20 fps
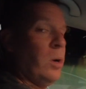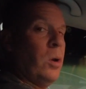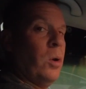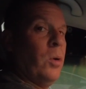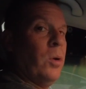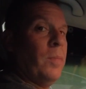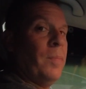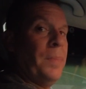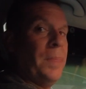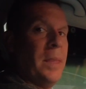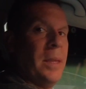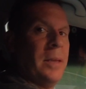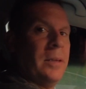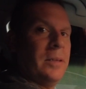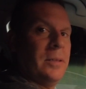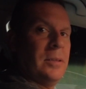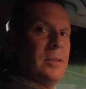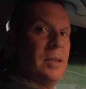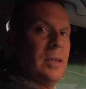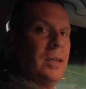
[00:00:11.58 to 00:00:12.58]

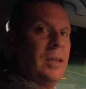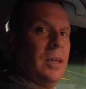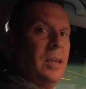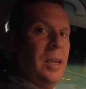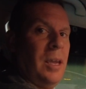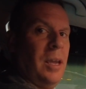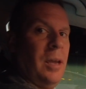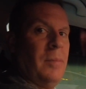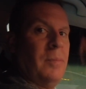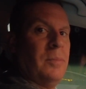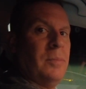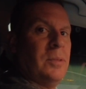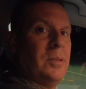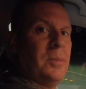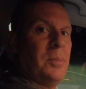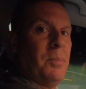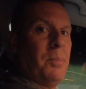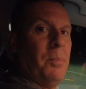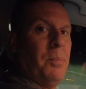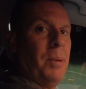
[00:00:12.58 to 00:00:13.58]
going to
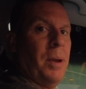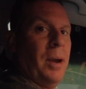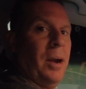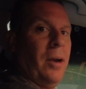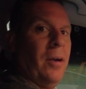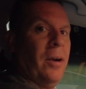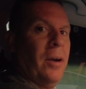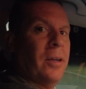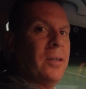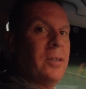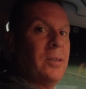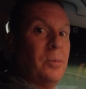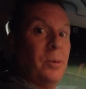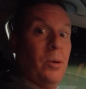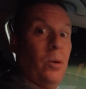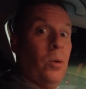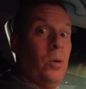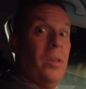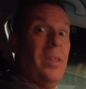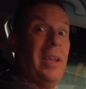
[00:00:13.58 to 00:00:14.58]
Kim's parents. We're
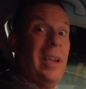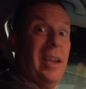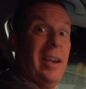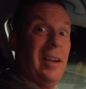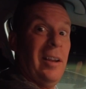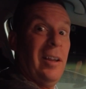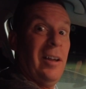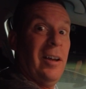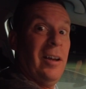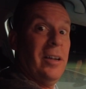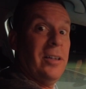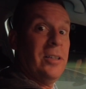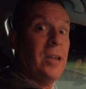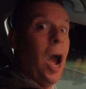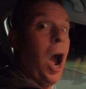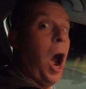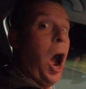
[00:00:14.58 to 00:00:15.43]
going to the in-laws.